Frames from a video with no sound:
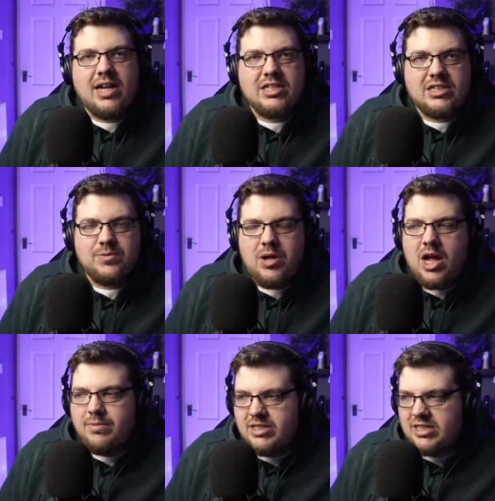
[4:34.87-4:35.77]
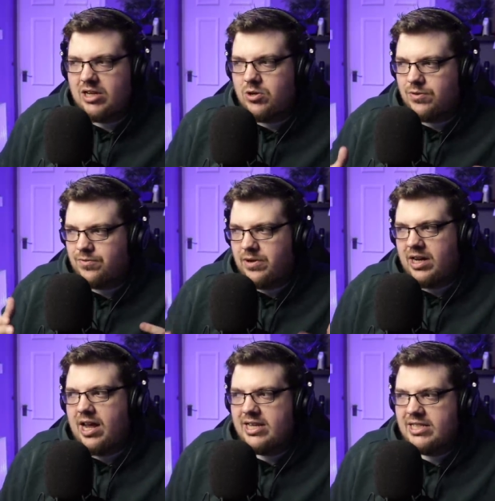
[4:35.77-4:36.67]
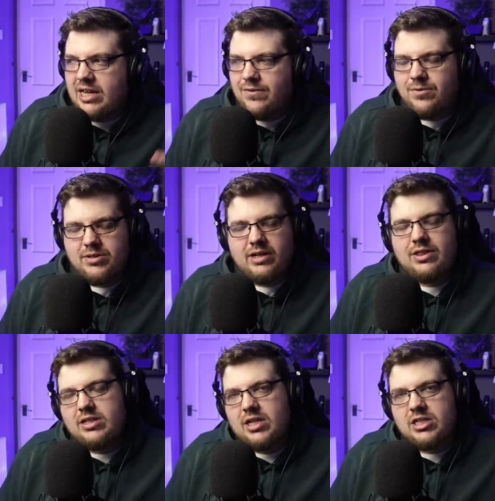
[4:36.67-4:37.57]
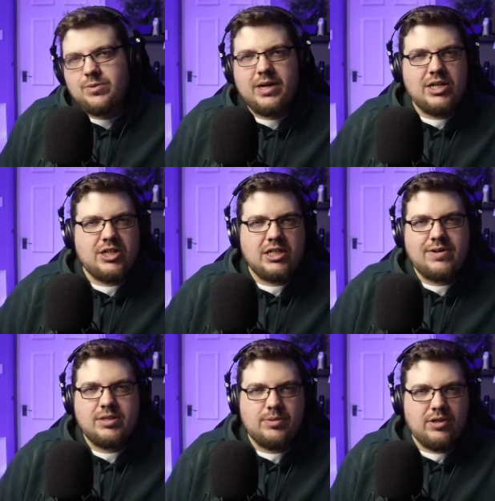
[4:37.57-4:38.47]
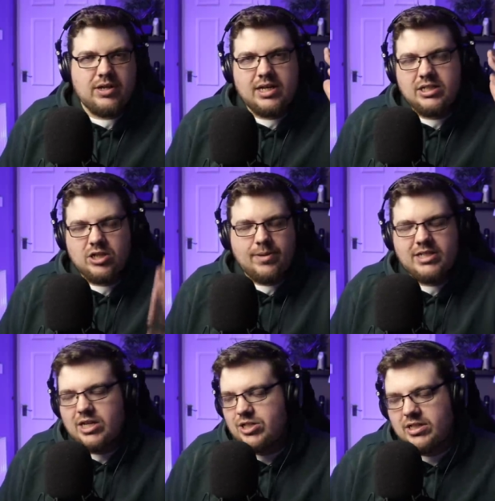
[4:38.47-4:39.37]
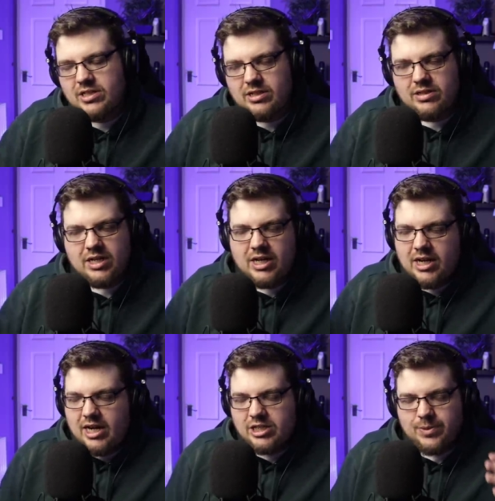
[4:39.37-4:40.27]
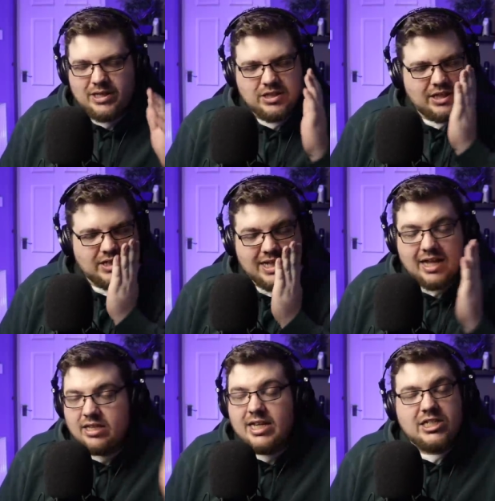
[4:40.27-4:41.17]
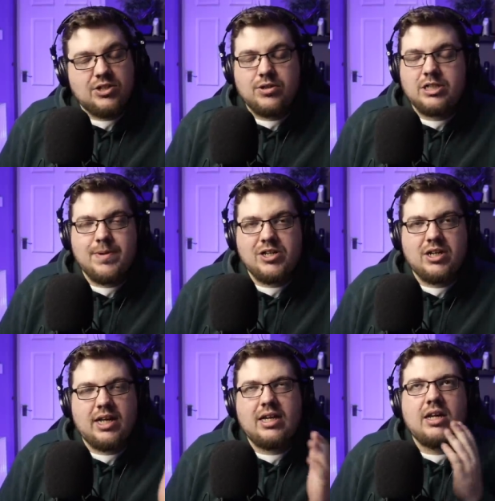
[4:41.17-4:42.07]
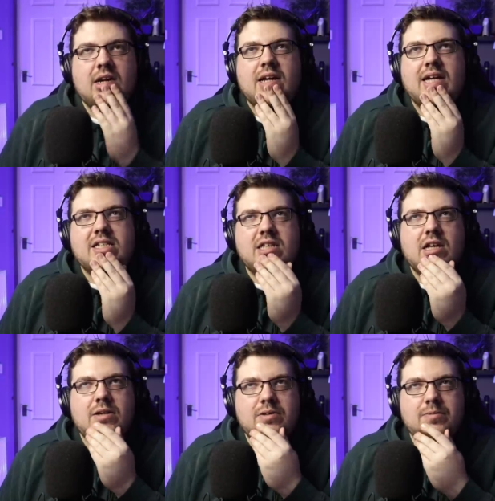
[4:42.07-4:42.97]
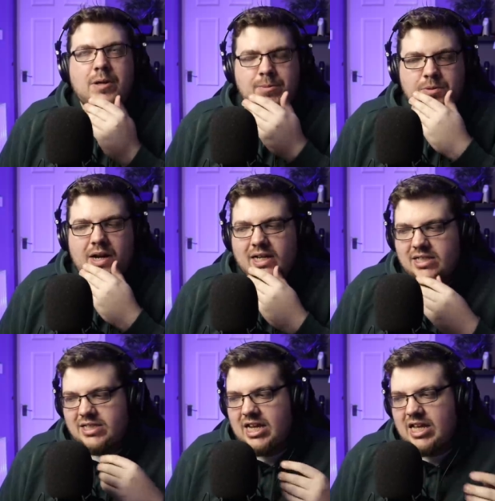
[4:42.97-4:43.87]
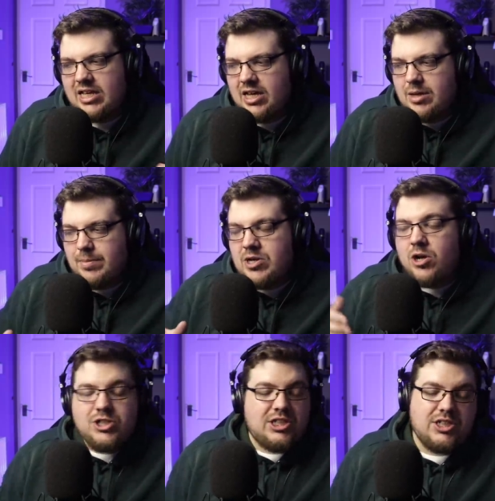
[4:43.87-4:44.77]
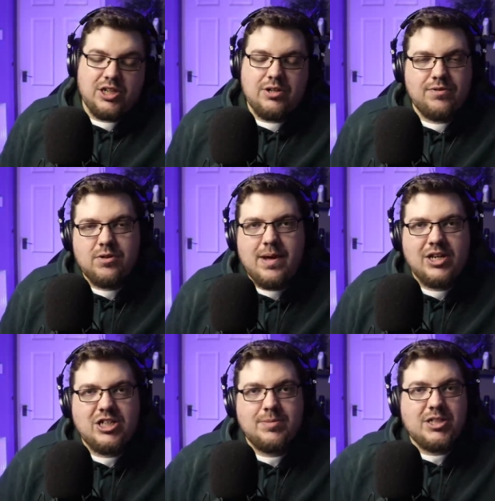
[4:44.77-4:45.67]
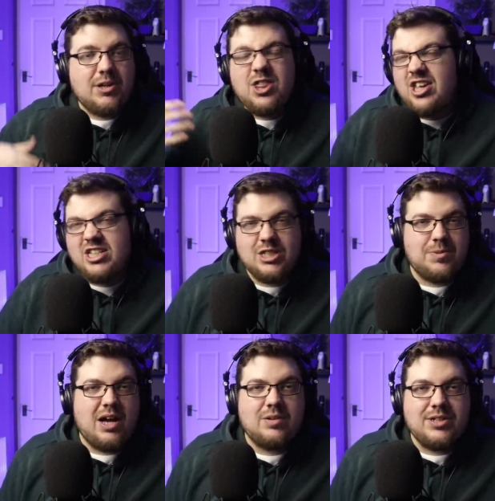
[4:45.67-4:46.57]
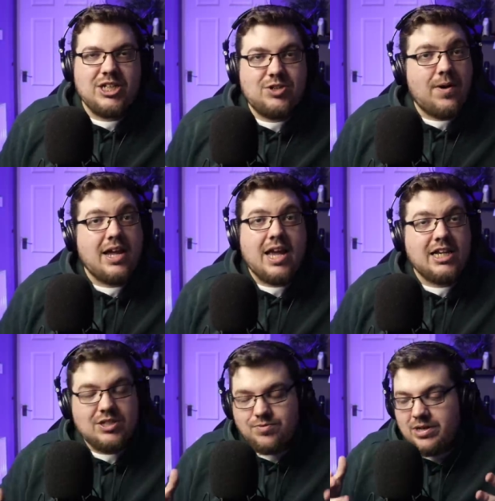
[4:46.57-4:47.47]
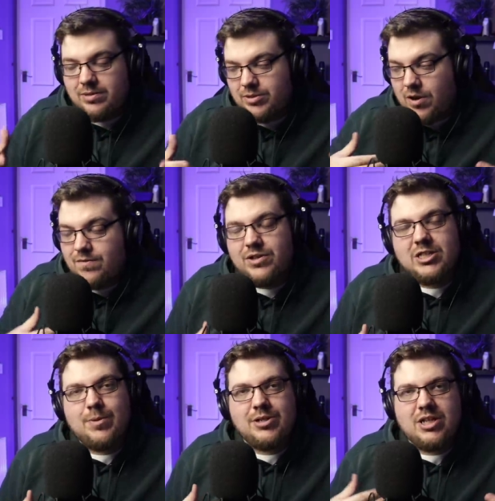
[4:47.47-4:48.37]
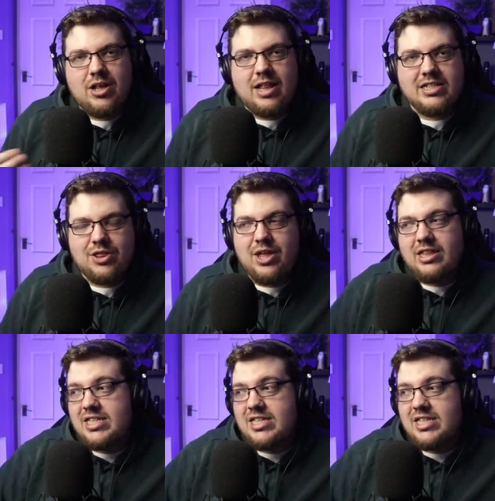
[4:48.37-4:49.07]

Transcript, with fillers: And what I'm sort of realizing from doing things like Twitch and interacting with you guys in comment sections and, and tweets and things like that, and the Discord especially, is that people like to see me not just do Football Manager, but do other things as well, which is great. And it's a real confidence boost to know that's the thing.